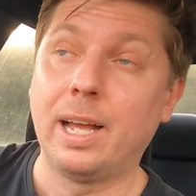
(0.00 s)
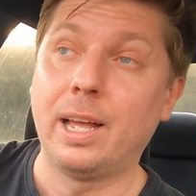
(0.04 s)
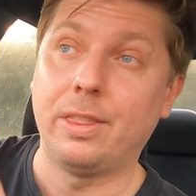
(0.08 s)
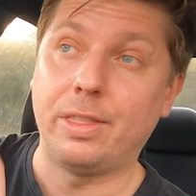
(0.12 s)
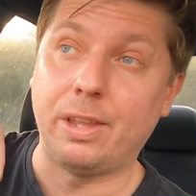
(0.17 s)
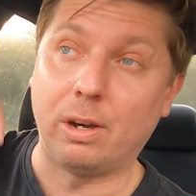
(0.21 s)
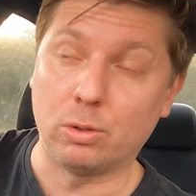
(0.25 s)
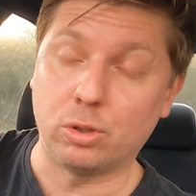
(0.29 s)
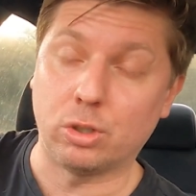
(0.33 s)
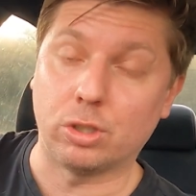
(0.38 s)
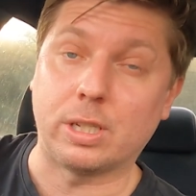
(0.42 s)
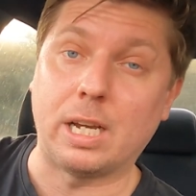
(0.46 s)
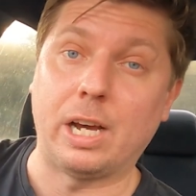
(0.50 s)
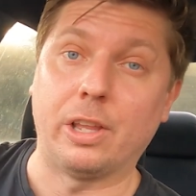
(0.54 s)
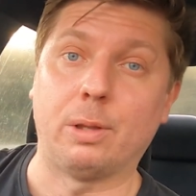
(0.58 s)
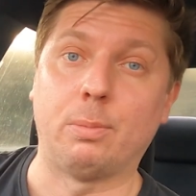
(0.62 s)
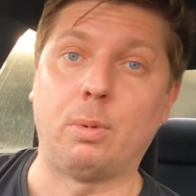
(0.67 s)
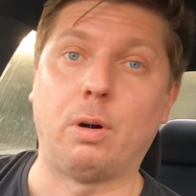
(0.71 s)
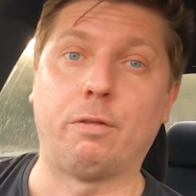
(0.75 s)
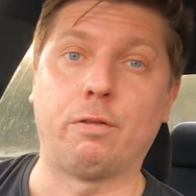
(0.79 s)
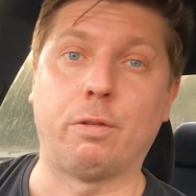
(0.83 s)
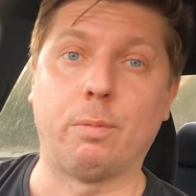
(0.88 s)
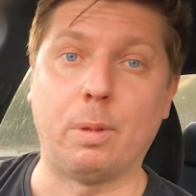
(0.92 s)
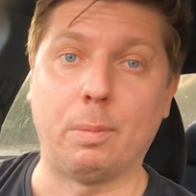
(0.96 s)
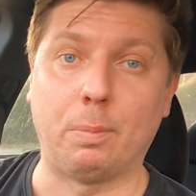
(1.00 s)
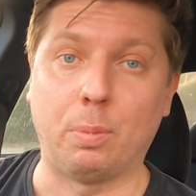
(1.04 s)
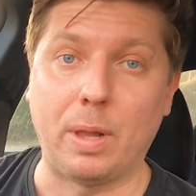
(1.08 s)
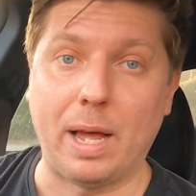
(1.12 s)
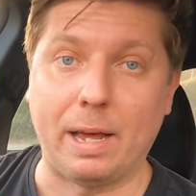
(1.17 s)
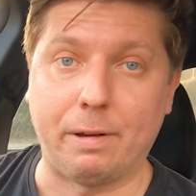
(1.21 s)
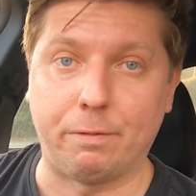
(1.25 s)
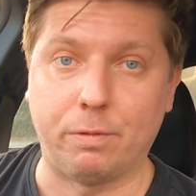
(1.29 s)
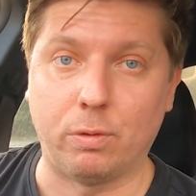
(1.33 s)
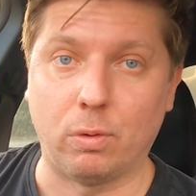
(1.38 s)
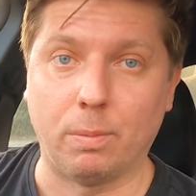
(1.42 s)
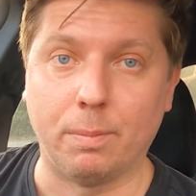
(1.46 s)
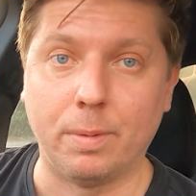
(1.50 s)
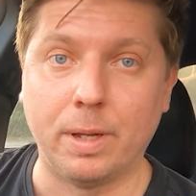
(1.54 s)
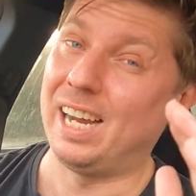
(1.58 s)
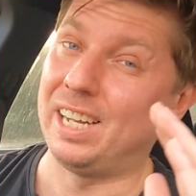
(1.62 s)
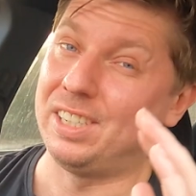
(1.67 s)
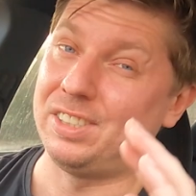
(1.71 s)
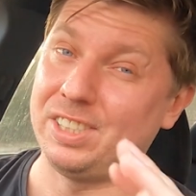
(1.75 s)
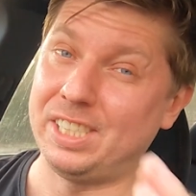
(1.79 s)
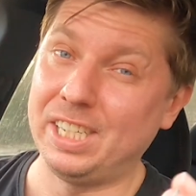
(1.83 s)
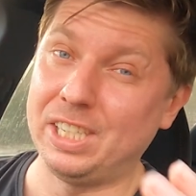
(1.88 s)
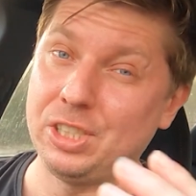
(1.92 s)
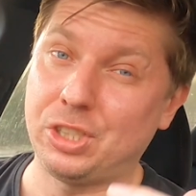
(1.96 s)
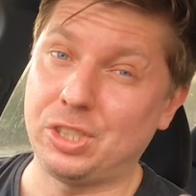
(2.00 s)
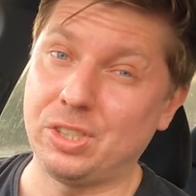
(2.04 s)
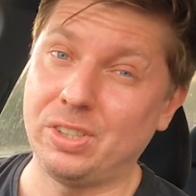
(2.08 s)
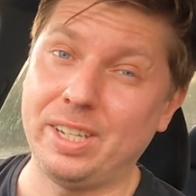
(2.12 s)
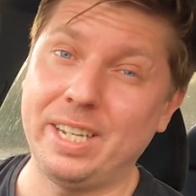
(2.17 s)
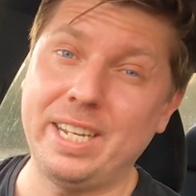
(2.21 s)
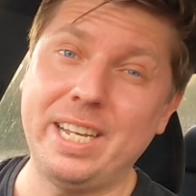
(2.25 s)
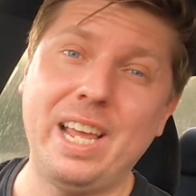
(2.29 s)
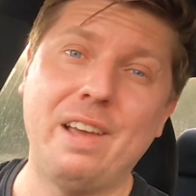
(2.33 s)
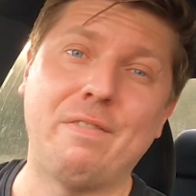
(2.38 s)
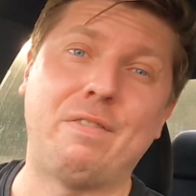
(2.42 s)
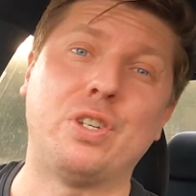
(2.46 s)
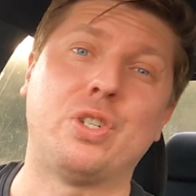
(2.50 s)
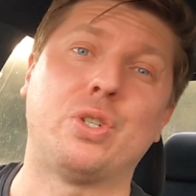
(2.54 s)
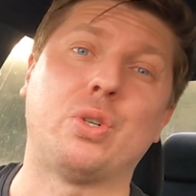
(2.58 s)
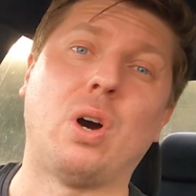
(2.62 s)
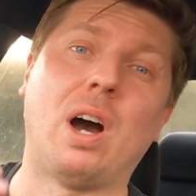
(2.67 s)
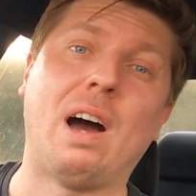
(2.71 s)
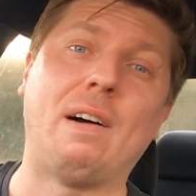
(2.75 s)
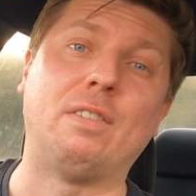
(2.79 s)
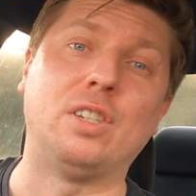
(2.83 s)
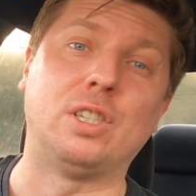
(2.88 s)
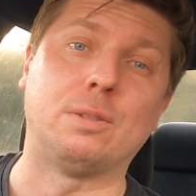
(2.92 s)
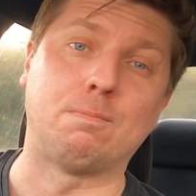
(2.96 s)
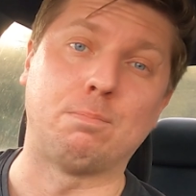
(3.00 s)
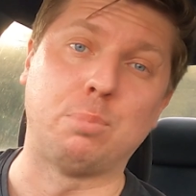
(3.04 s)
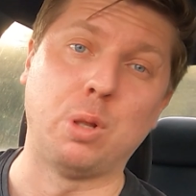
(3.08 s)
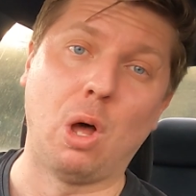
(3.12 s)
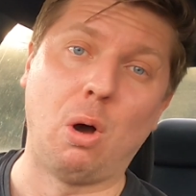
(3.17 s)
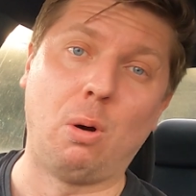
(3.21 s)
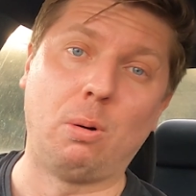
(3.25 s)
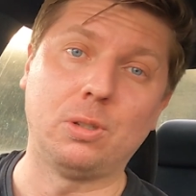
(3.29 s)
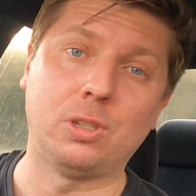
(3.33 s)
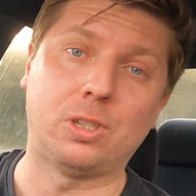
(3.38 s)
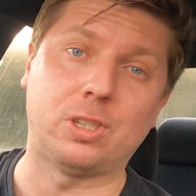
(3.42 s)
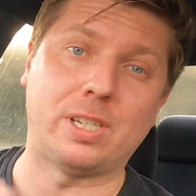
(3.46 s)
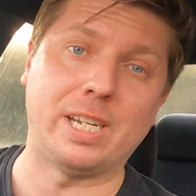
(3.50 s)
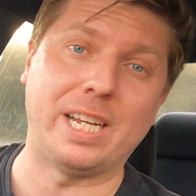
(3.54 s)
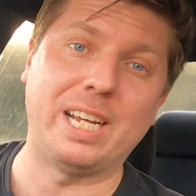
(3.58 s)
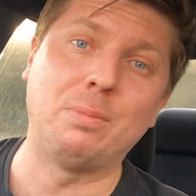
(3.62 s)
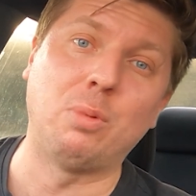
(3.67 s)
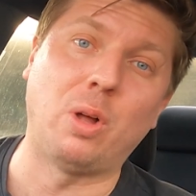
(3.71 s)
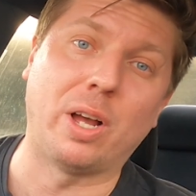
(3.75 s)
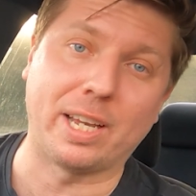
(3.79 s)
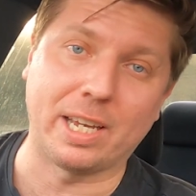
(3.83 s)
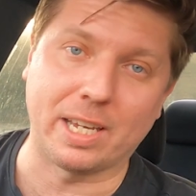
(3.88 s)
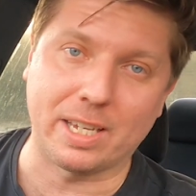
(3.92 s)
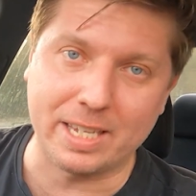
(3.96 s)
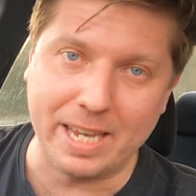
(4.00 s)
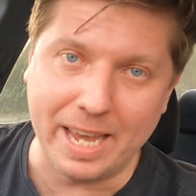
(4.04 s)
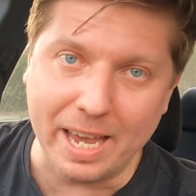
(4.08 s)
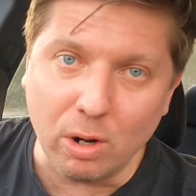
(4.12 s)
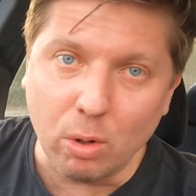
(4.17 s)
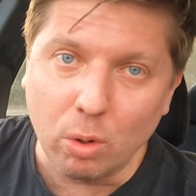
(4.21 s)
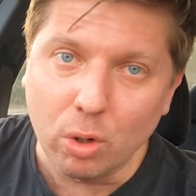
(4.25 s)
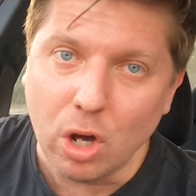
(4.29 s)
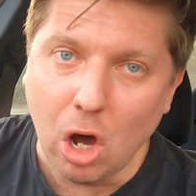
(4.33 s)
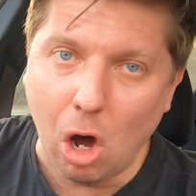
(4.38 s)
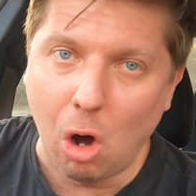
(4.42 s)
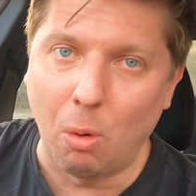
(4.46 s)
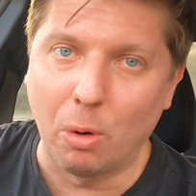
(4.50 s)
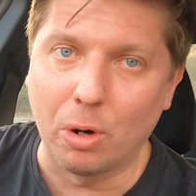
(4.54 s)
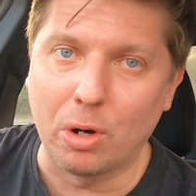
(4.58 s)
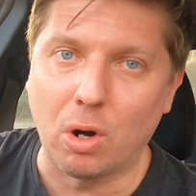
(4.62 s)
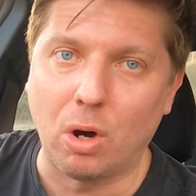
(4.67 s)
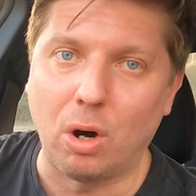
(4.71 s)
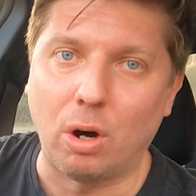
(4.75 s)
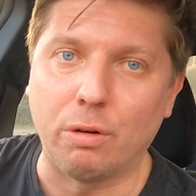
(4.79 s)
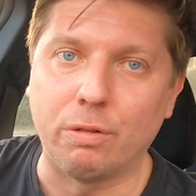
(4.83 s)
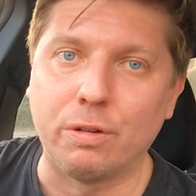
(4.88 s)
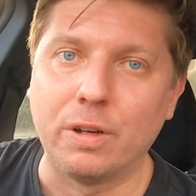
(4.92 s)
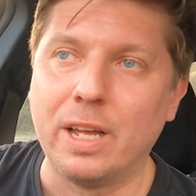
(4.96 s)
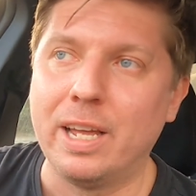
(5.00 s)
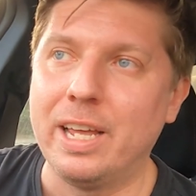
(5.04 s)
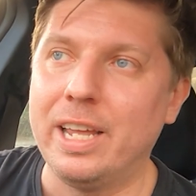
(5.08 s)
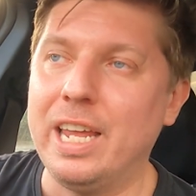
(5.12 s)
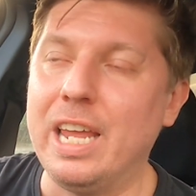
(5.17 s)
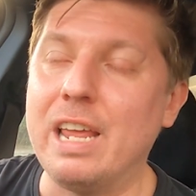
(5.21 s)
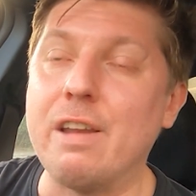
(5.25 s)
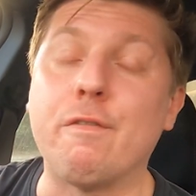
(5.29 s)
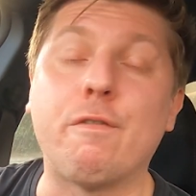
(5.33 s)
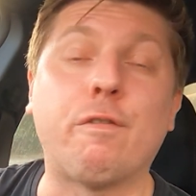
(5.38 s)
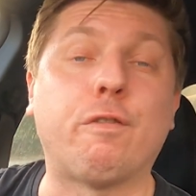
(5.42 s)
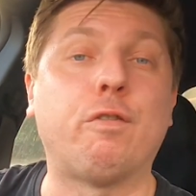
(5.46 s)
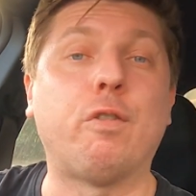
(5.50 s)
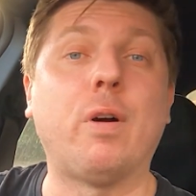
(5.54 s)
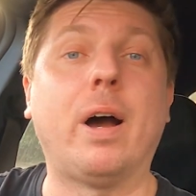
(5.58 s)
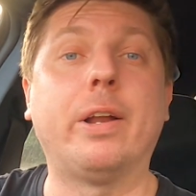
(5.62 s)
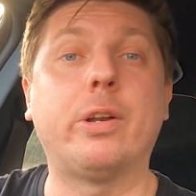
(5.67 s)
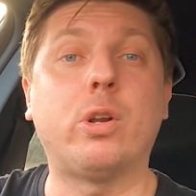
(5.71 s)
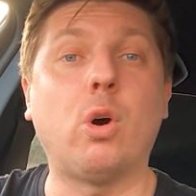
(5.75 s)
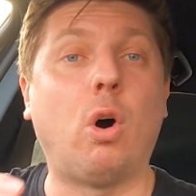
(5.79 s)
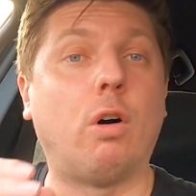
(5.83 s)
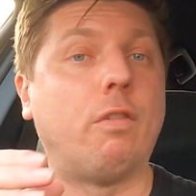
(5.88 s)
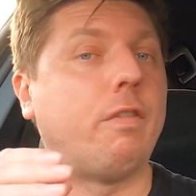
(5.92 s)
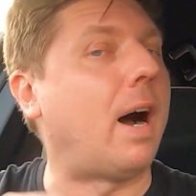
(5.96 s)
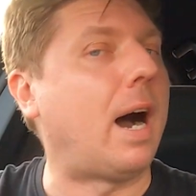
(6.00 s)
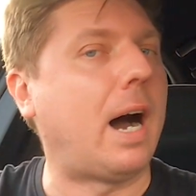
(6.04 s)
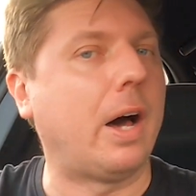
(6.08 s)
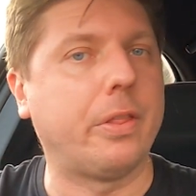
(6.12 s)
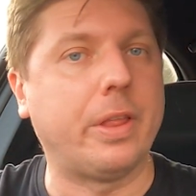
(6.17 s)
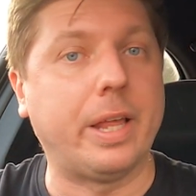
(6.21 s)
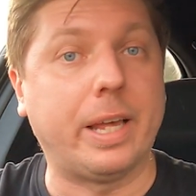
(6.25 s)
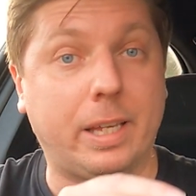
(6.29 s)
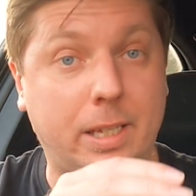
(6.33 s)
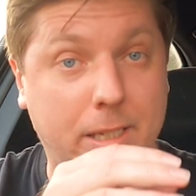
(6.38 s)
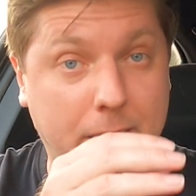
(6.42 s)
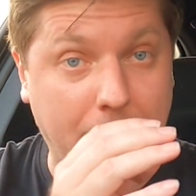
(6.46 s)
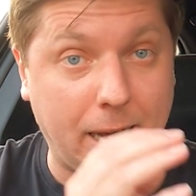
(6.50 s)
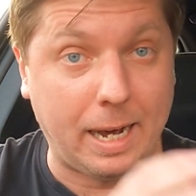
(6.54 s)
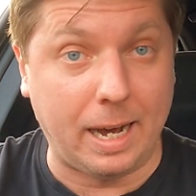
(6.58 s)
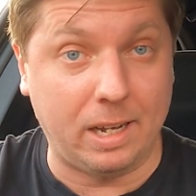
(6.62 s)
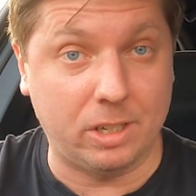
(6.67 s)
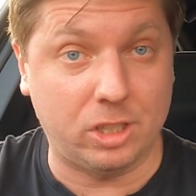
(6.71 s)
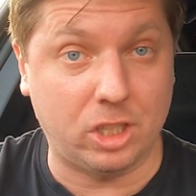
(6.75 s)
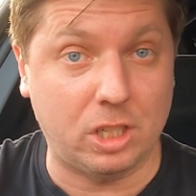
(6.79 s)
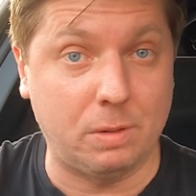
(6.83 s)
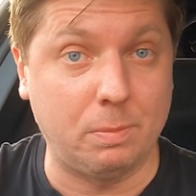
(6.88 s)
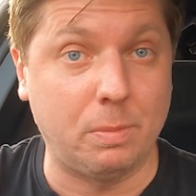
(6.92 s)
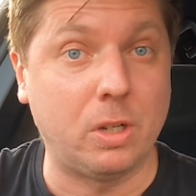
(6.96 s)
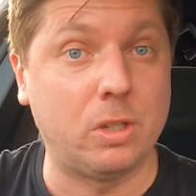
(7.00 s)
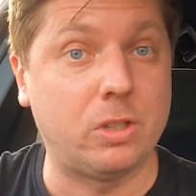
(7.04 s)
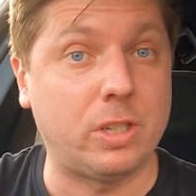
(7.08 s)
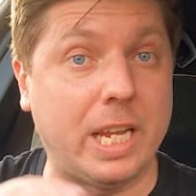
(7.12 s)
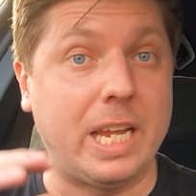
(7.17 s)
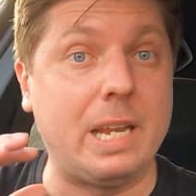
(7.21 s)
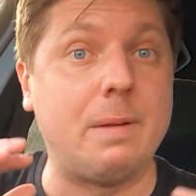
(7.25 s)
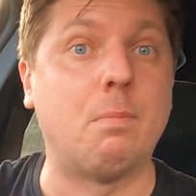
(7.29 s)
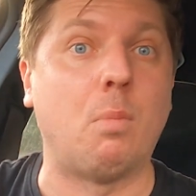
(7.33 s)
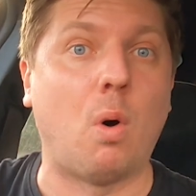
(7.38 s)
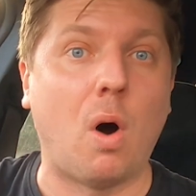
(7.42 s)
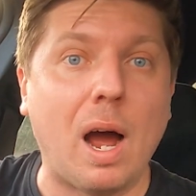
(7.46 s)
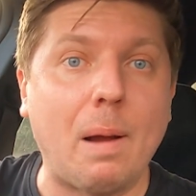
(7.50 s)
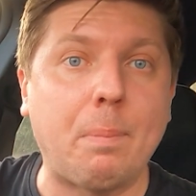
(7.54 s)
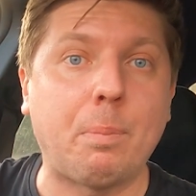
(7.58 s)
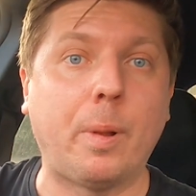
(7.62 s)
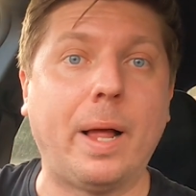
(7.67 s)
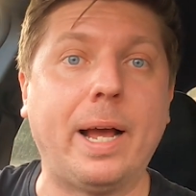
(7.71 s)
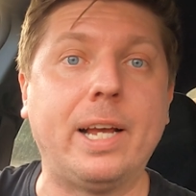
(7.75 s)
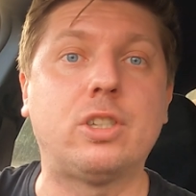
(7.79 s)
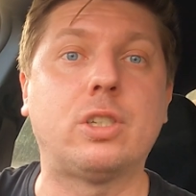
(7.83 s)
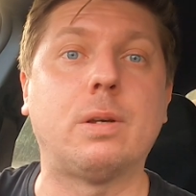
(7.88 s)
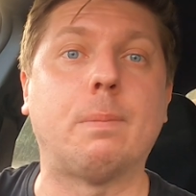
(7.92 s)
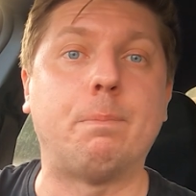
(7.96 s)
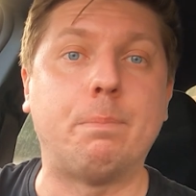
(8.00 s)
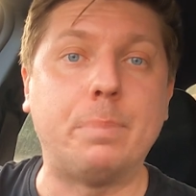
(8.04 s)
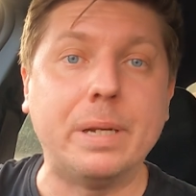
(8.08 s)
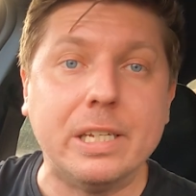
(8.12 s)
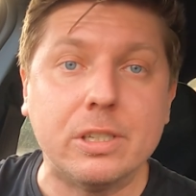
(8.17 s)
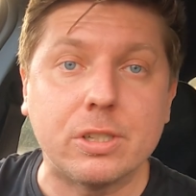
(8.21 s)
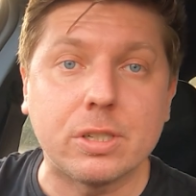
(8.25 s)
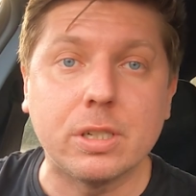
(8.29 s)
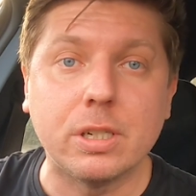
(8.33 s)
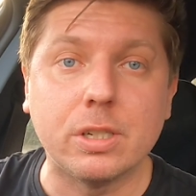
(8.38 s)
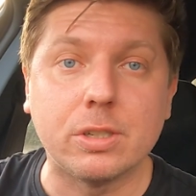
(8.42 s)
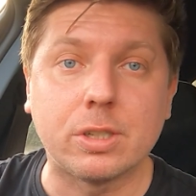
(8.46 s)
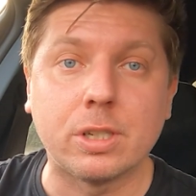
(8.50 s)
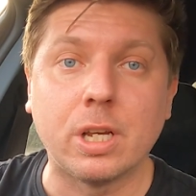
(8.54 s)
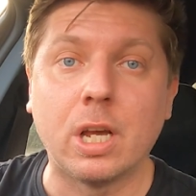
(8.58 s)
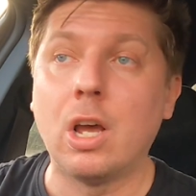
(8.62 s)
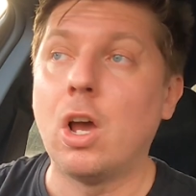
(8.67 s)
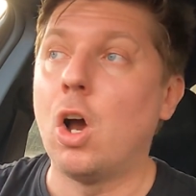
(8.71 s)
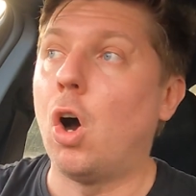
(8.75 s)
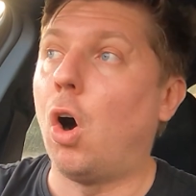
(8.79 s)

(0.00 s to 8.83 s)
they'll just cut them off from the platform. Additionally, if a driver's blowing steam like a kettle going off in front of other customers in my place of business,